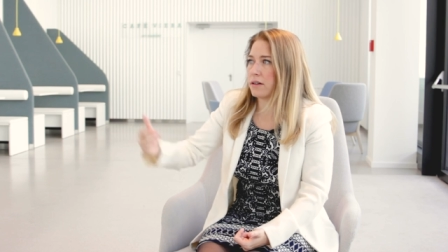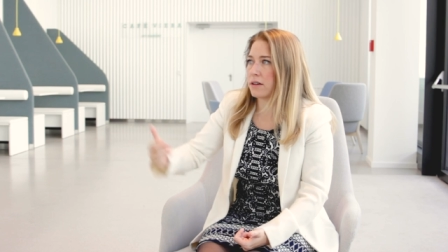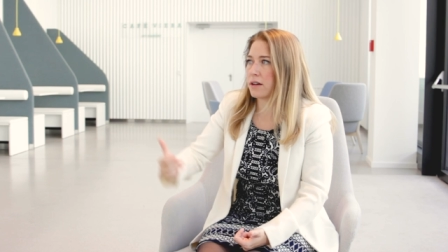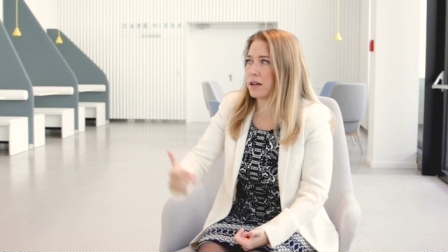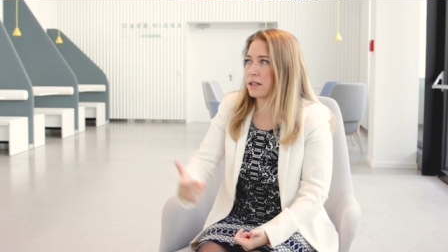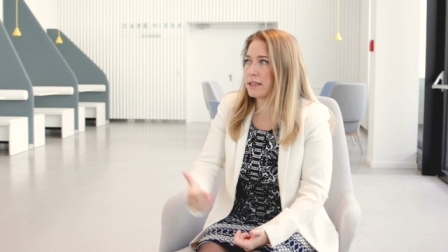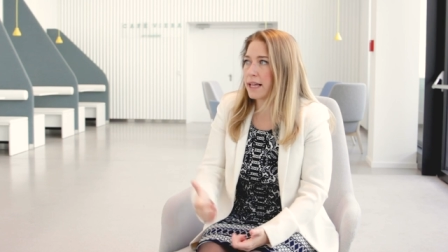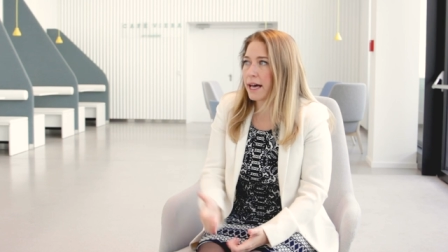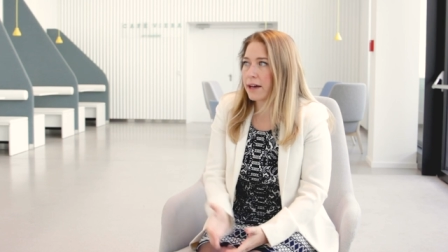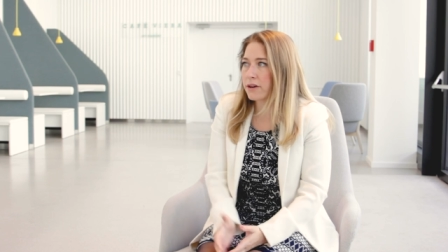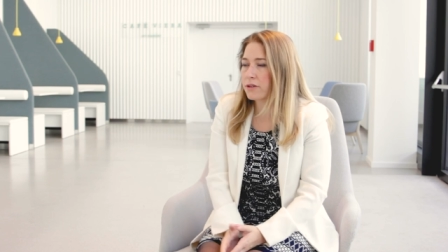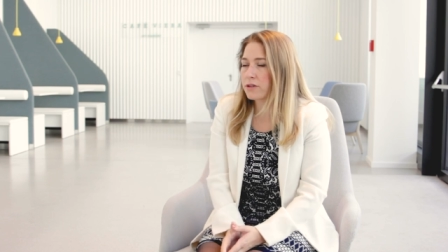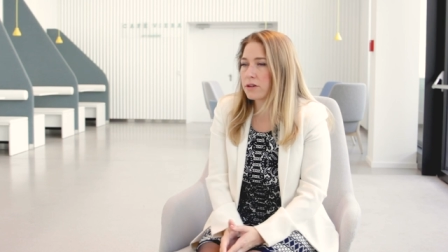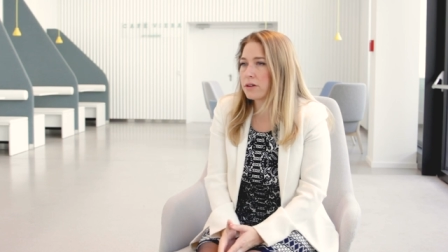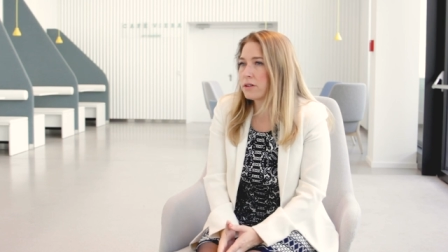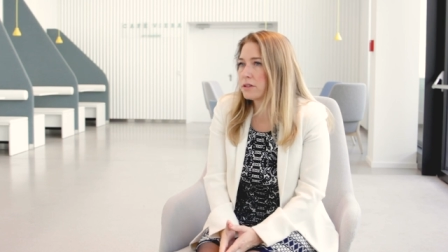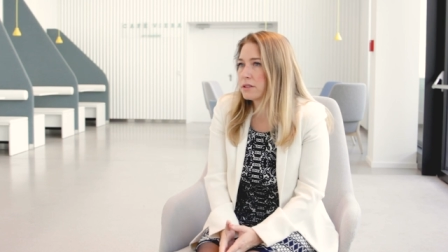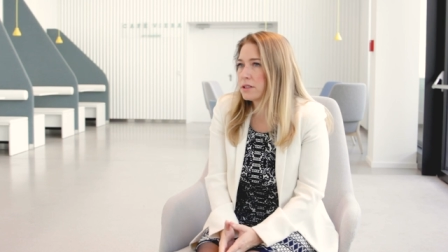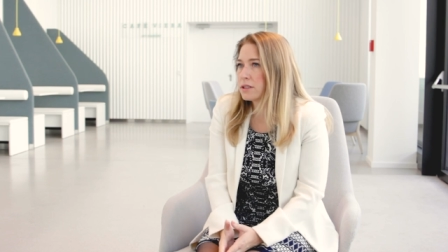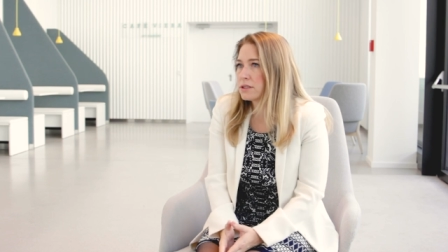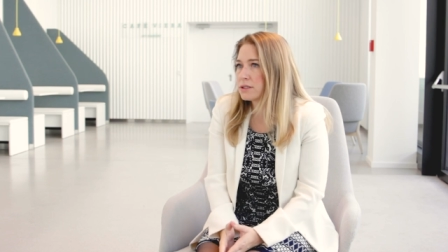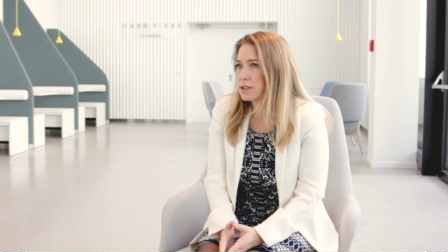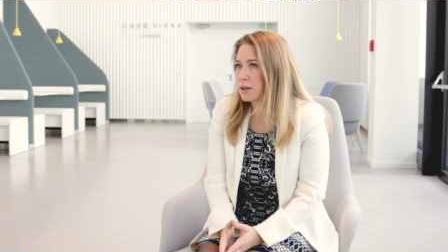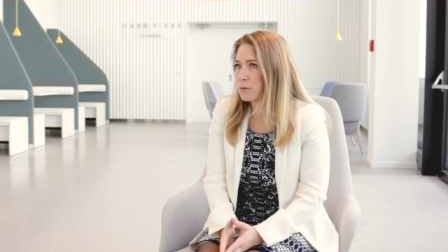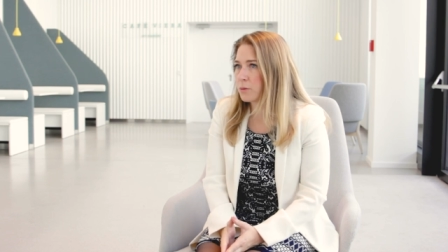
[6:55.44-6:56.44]
collateral
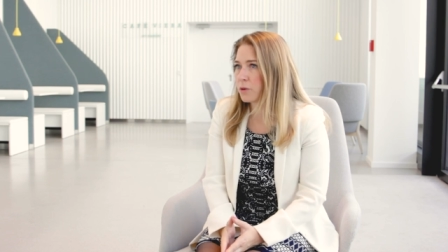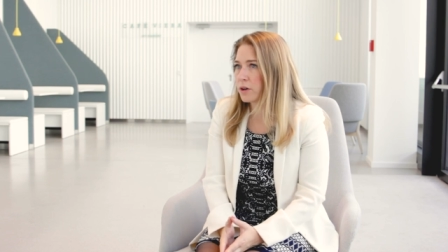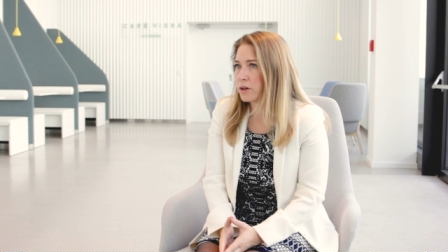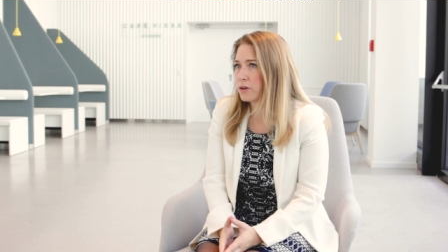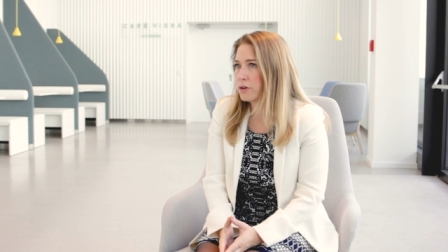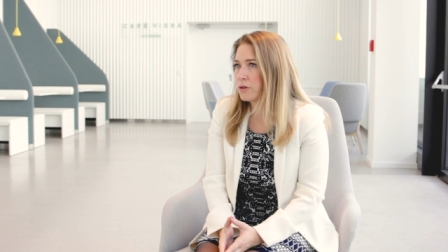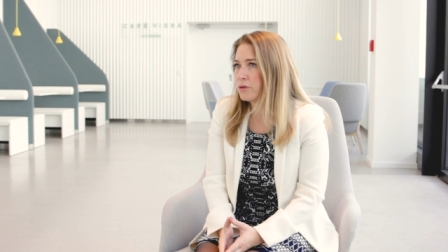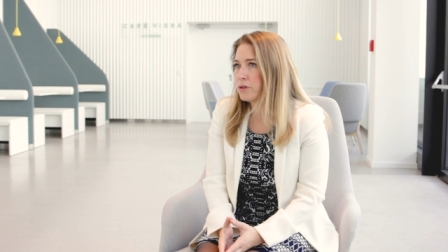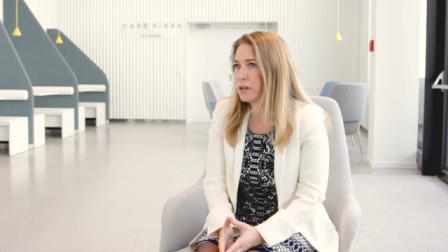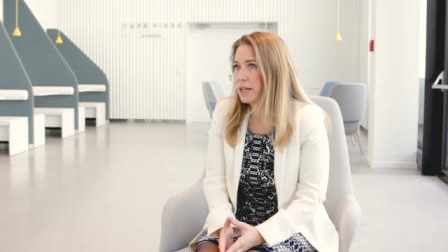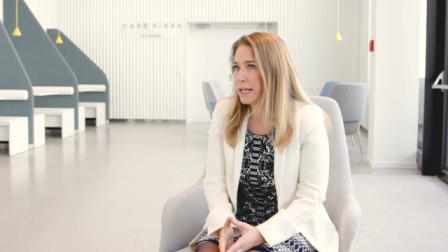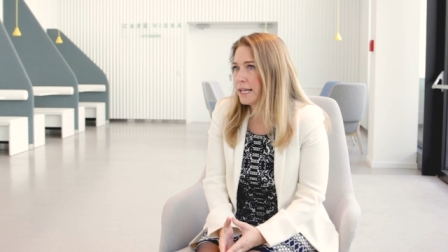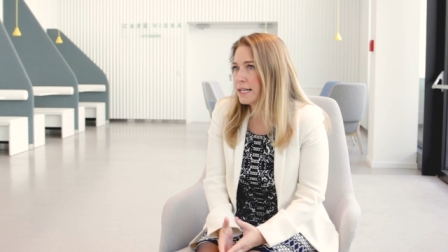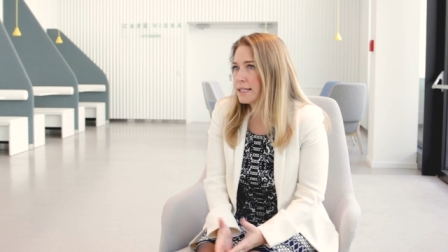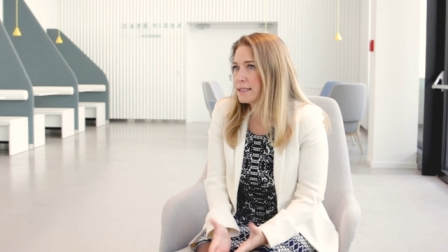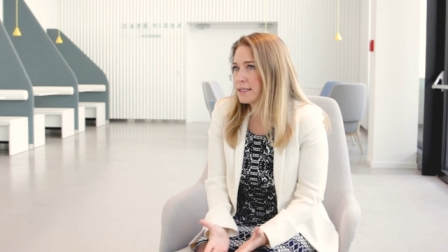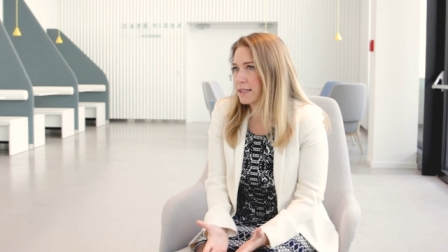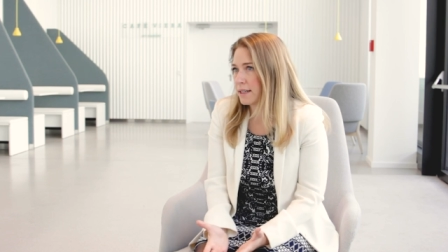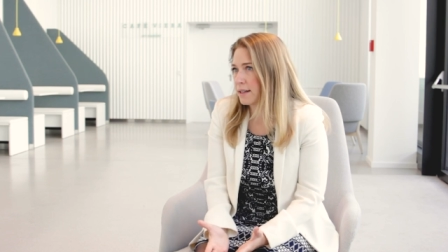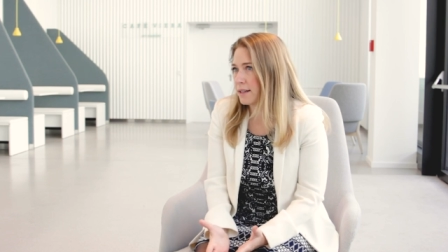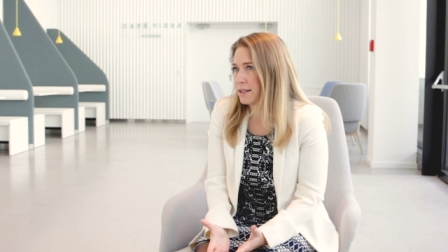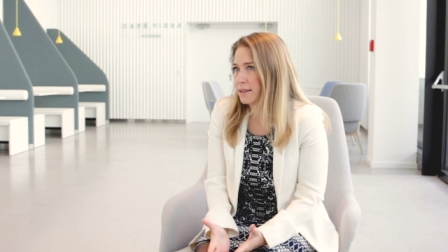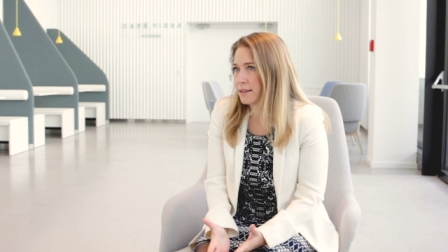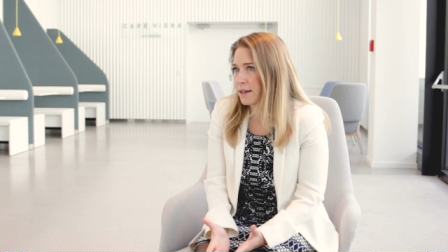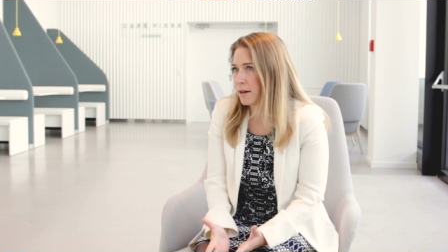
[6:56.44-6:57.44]
to someone who needs
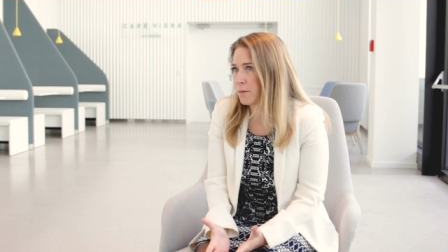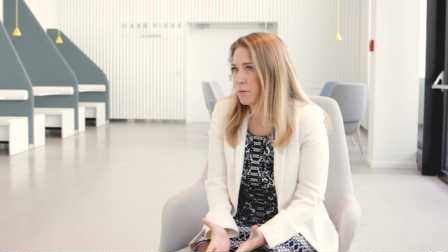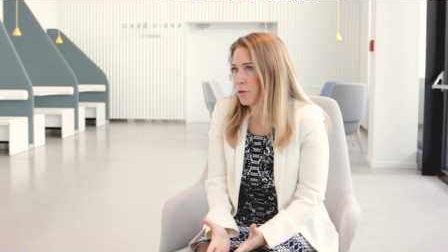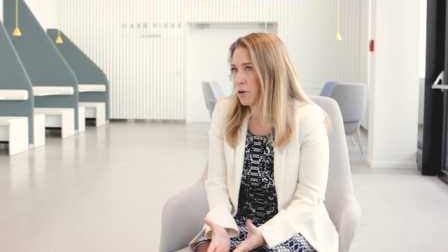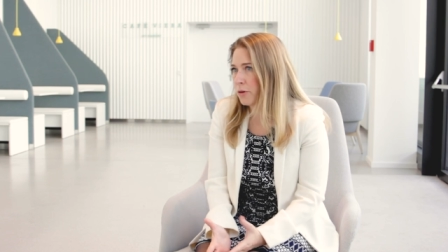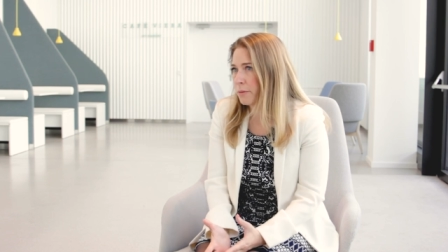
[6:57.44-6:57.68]
it at that